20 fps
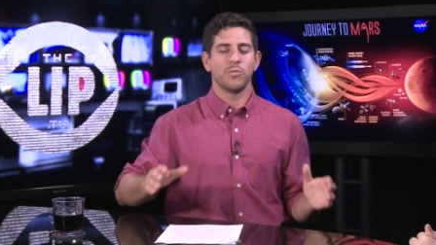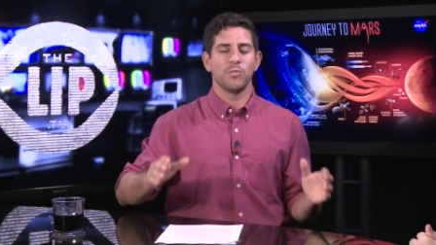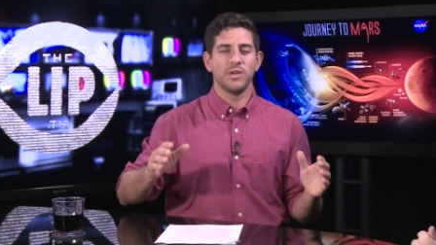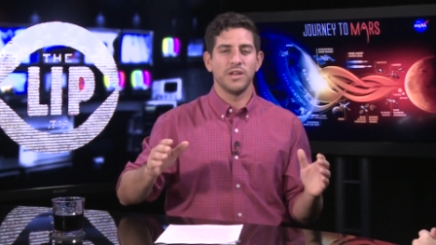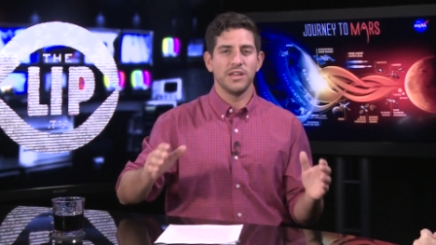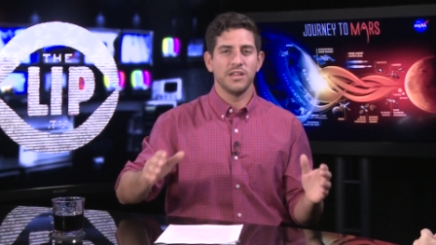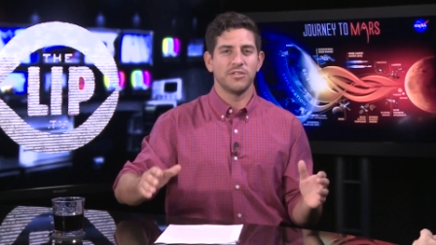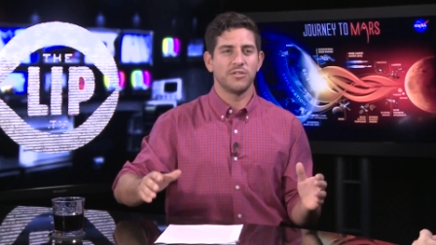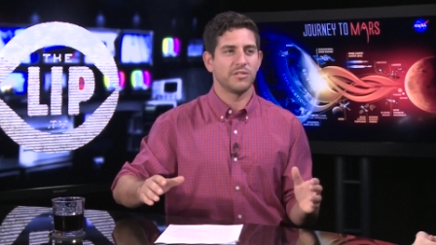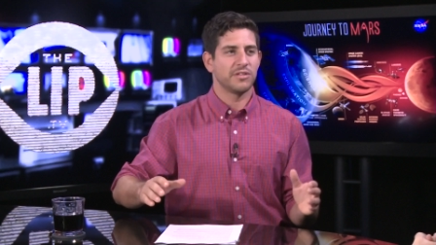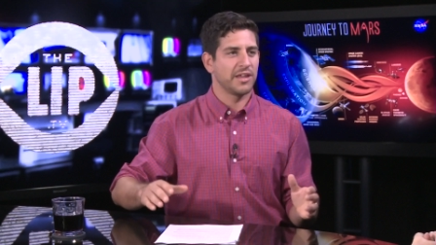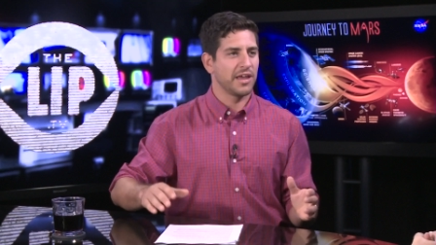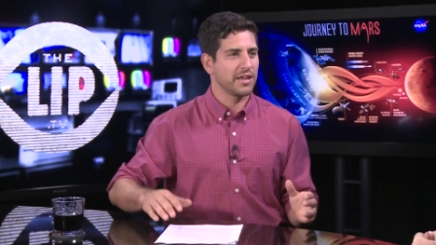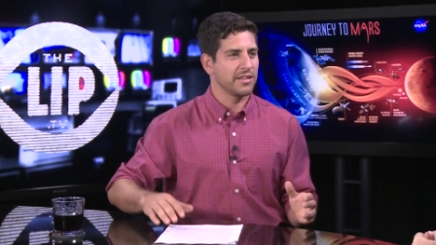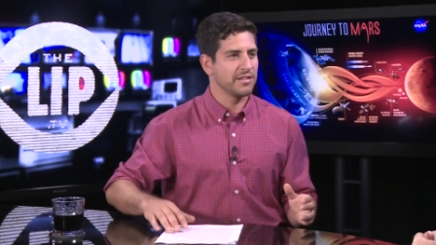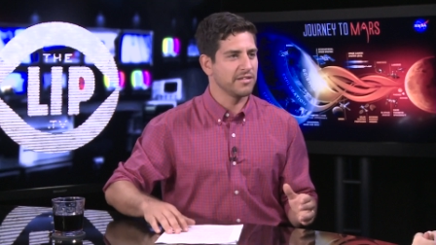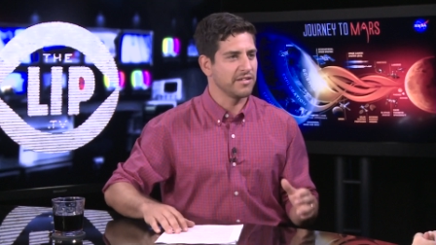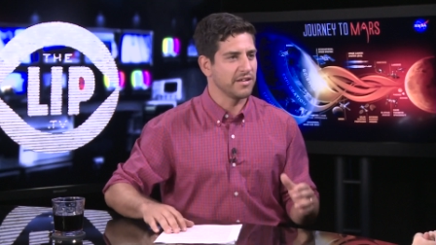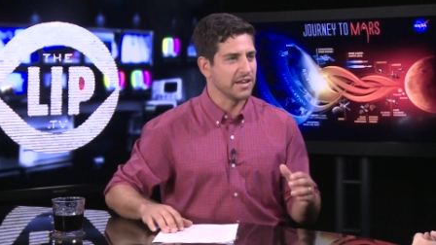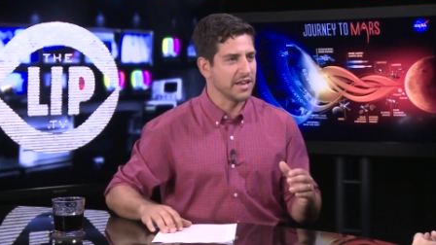we need to take
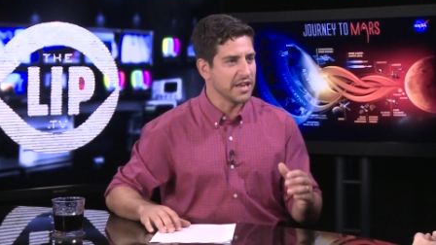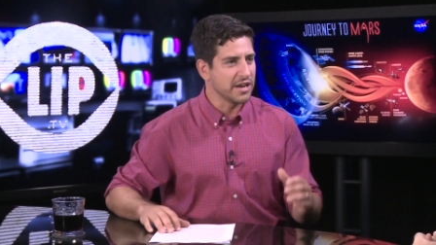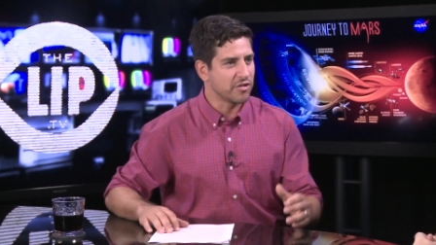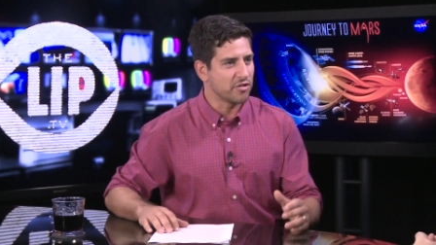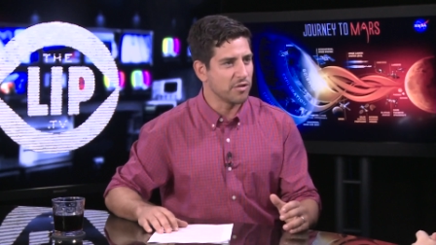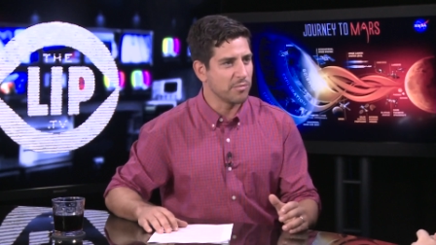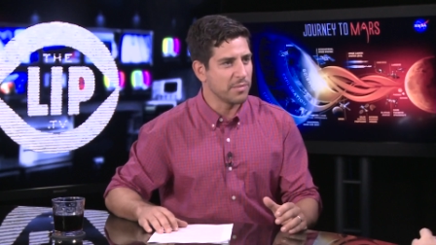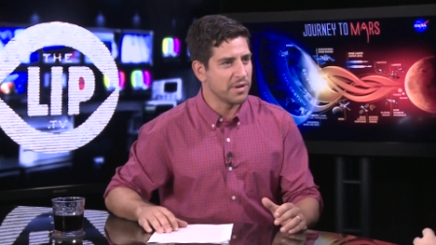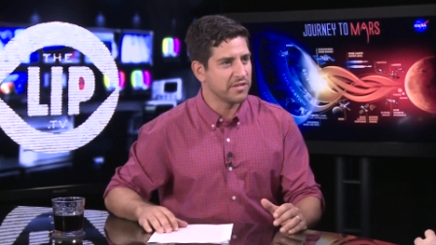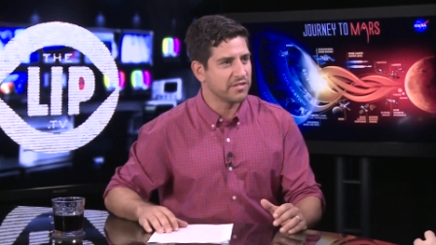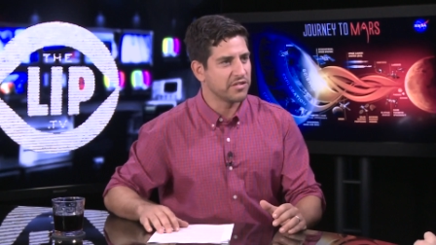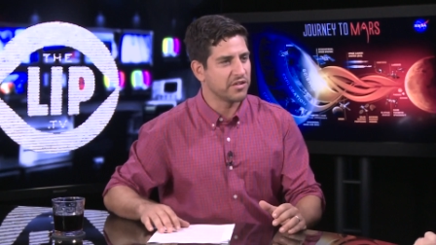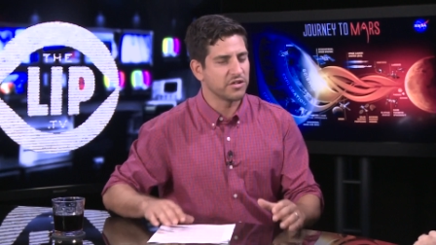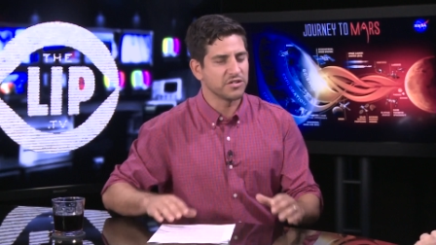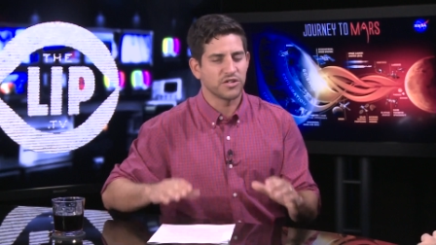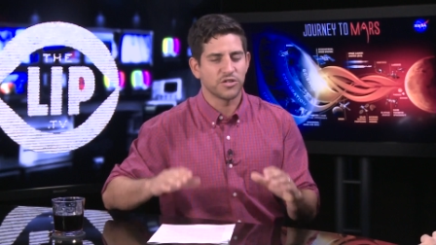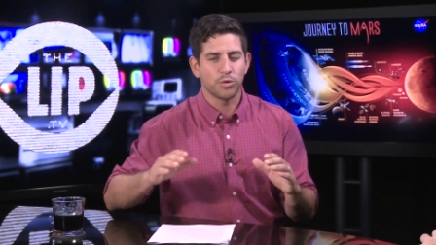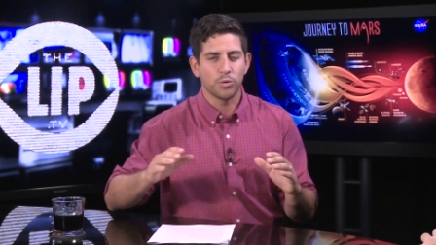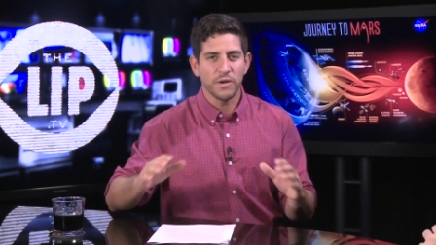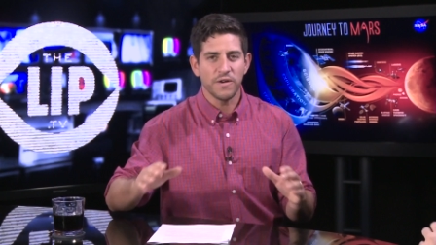this in increments. There's
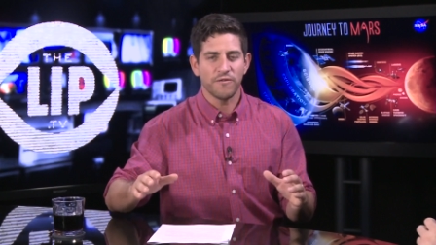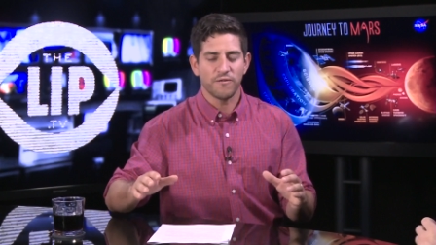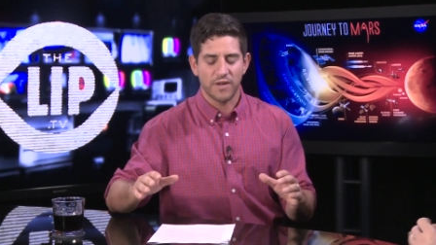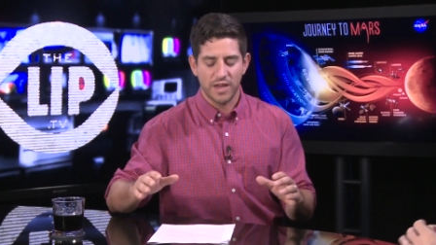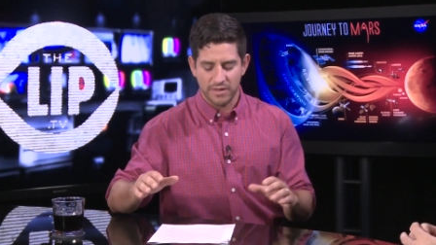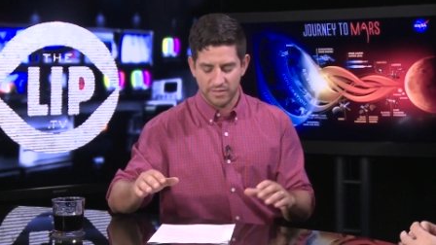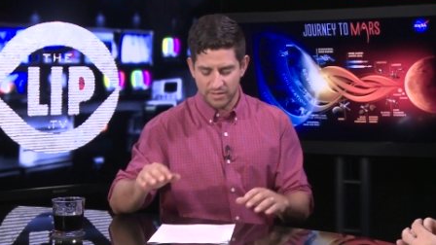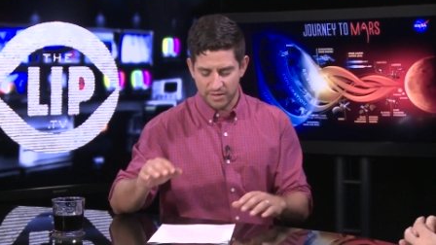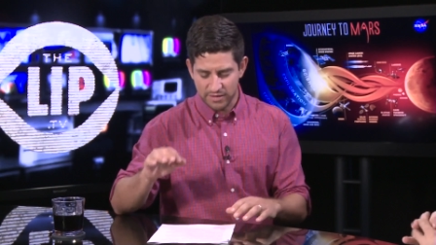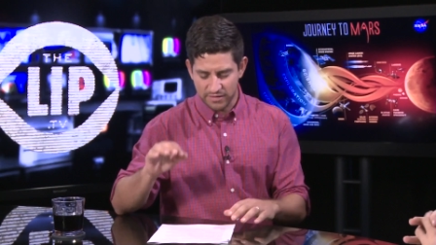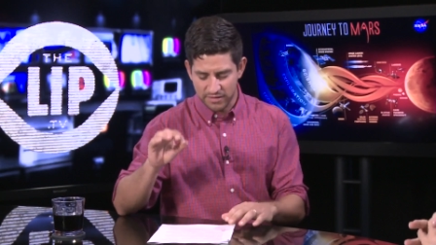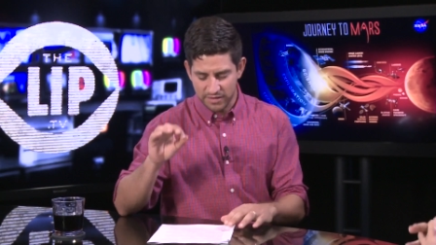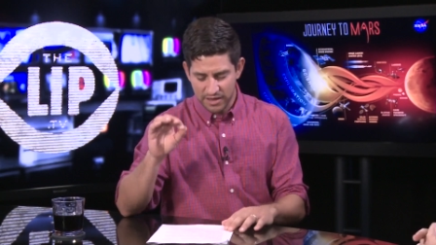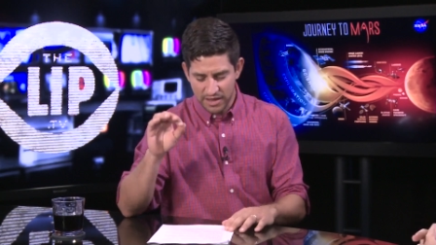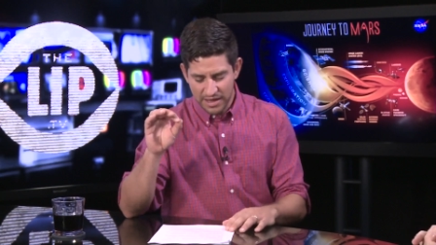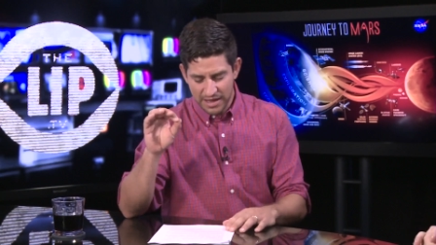three phases: